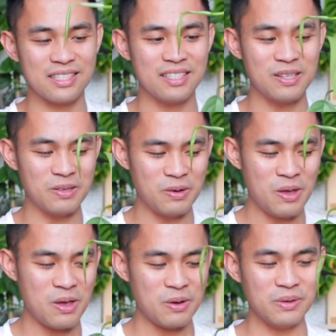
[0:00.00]
So
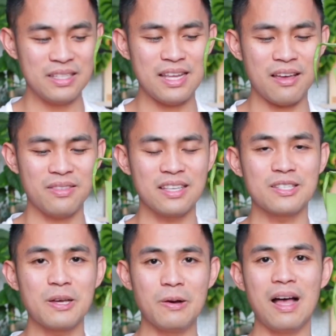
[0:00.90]
we'll see how things
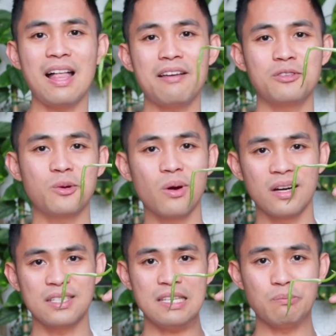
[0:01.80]
go. I'll have to
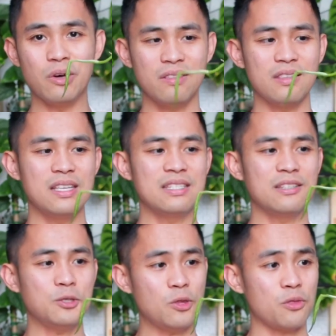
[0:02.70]
quarantine both of these and
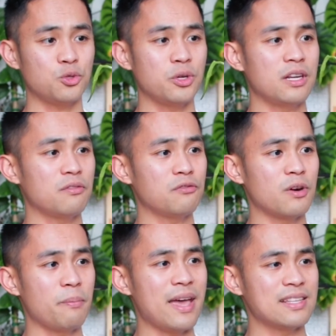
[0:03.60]
treat it for
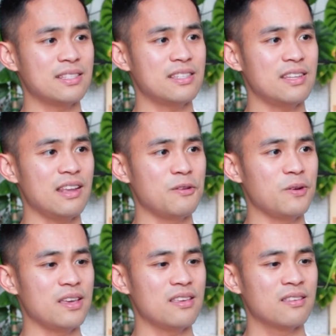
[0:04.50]
pests anyway.